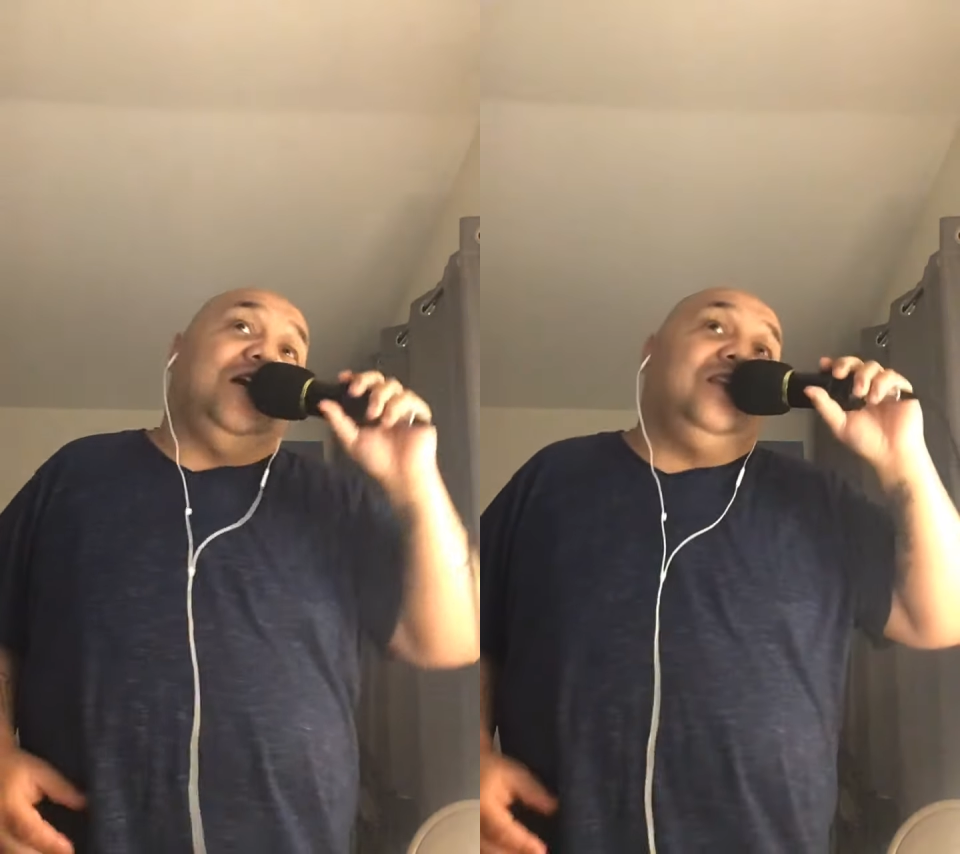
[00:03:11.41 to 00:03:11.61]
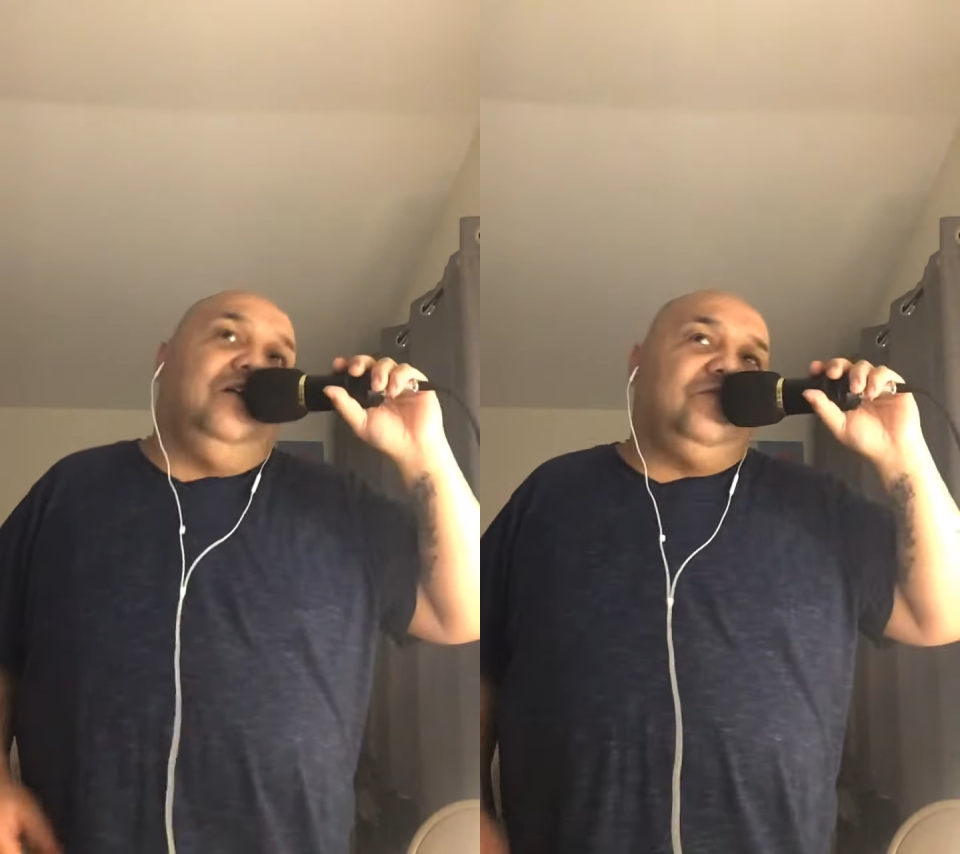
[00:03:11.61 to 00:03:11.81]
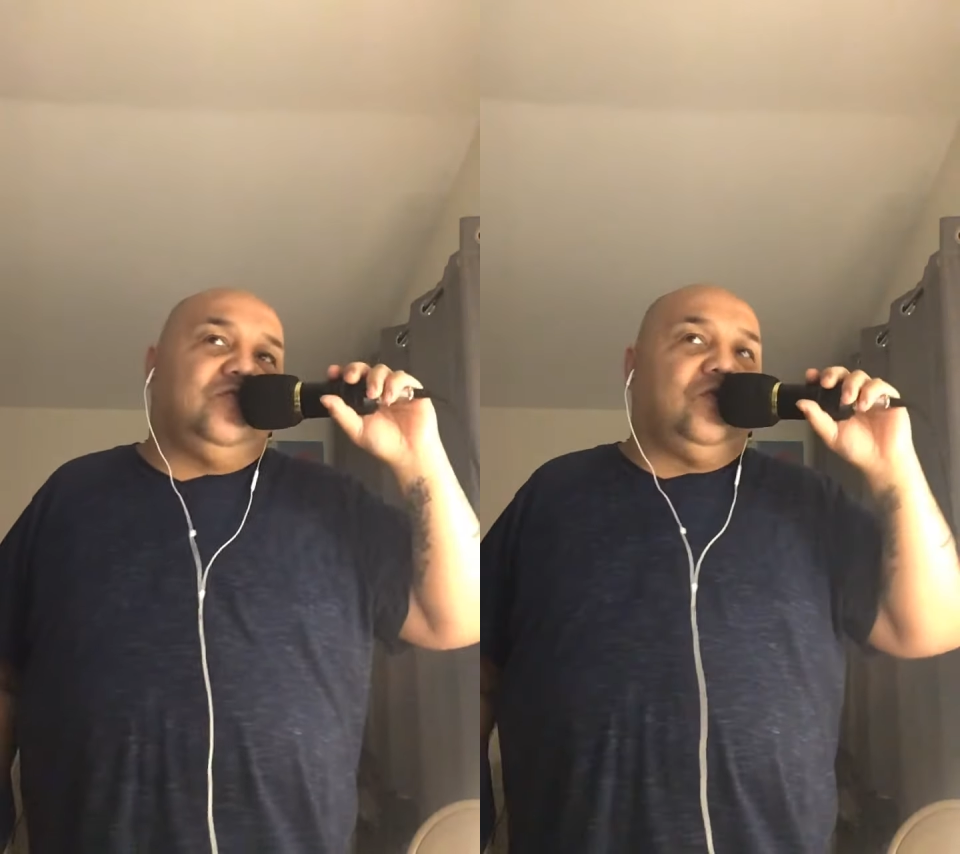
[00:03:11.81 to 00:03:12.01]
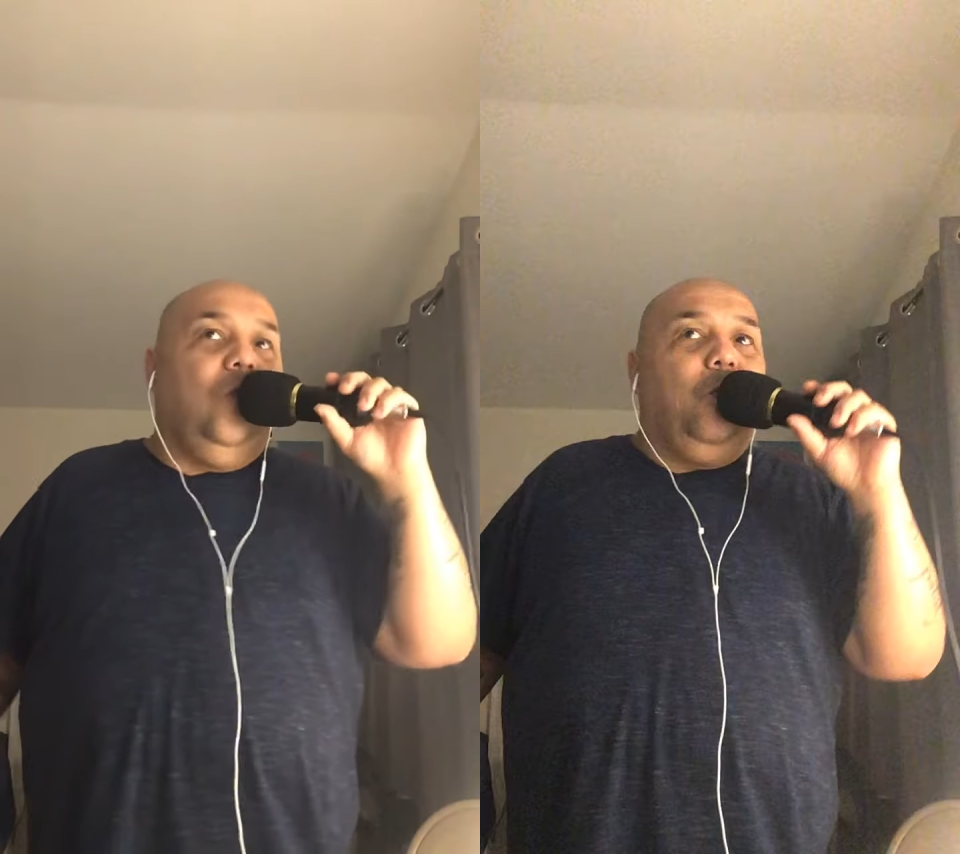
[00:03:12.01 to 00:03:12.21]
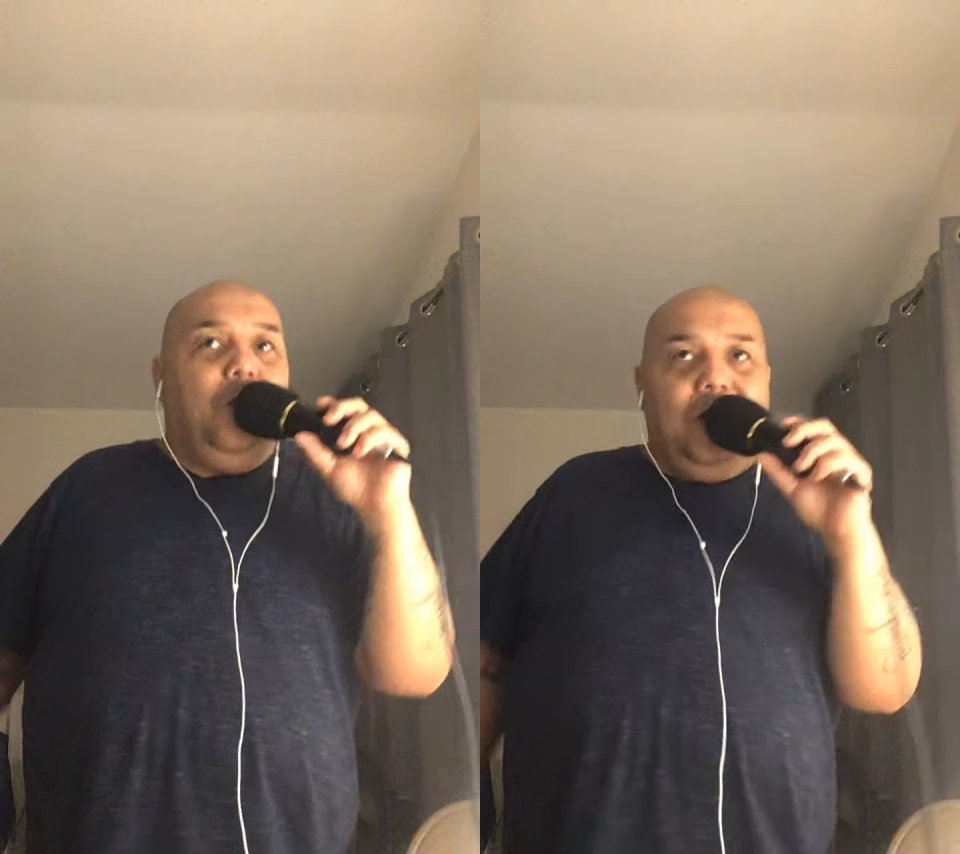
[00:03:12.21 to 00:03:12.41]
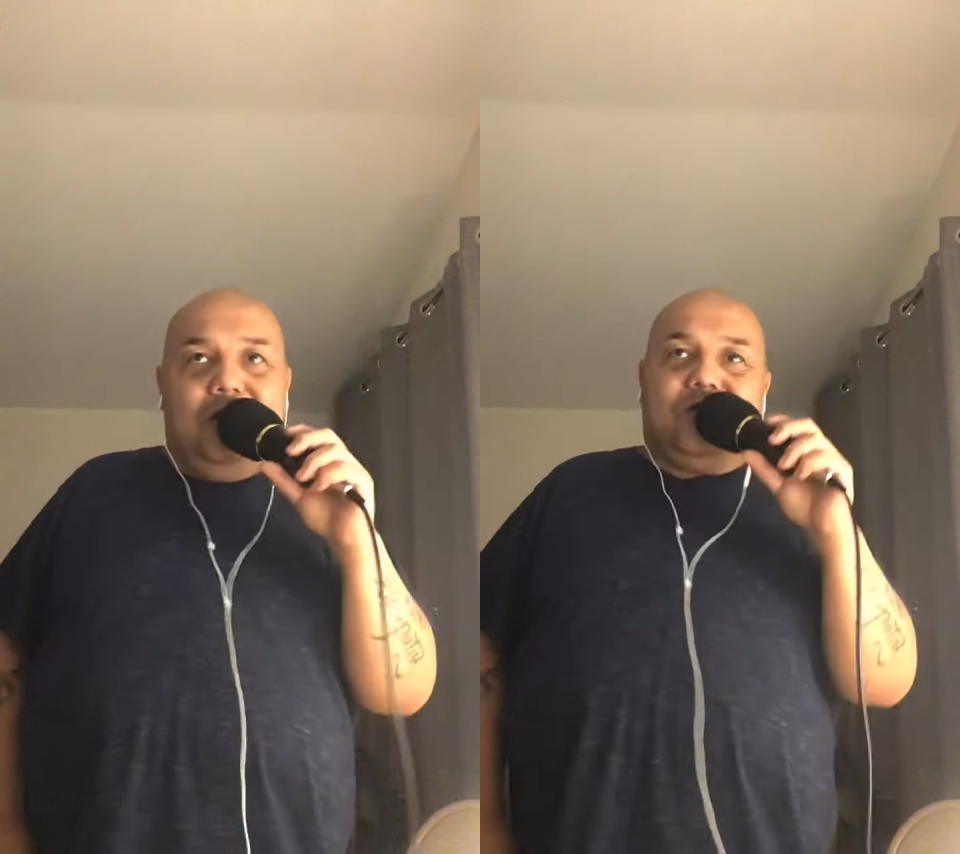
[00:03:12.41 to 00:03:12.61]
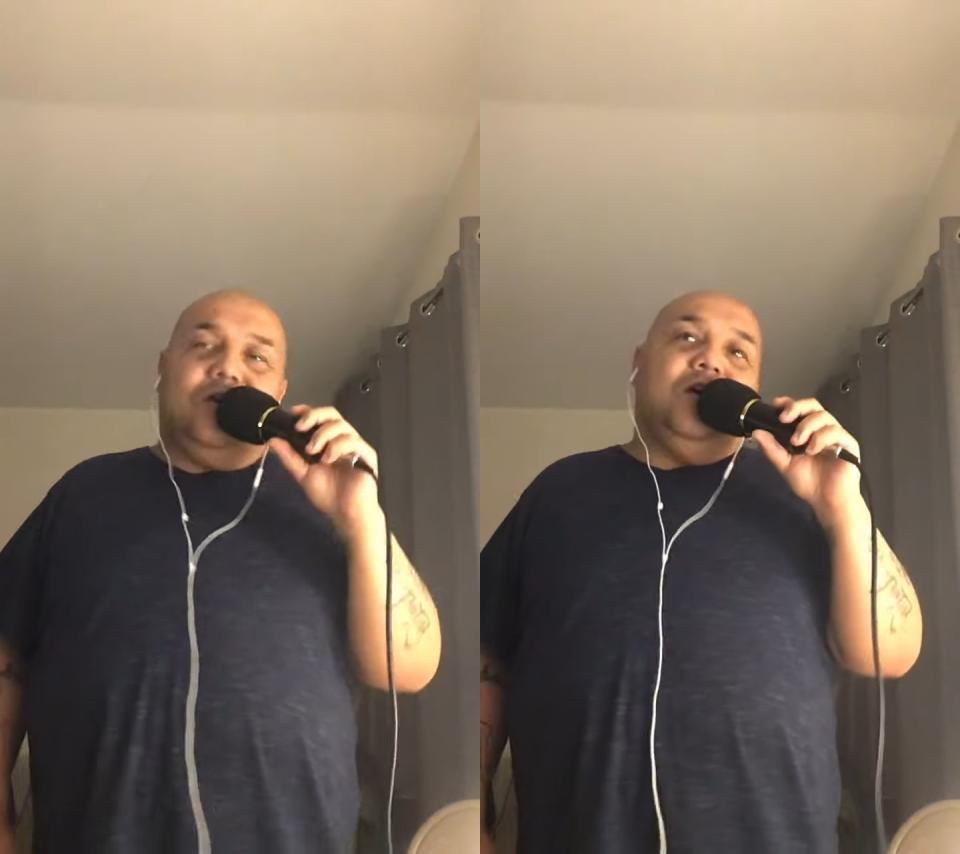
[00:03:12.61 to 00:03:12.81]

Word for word: love you so much.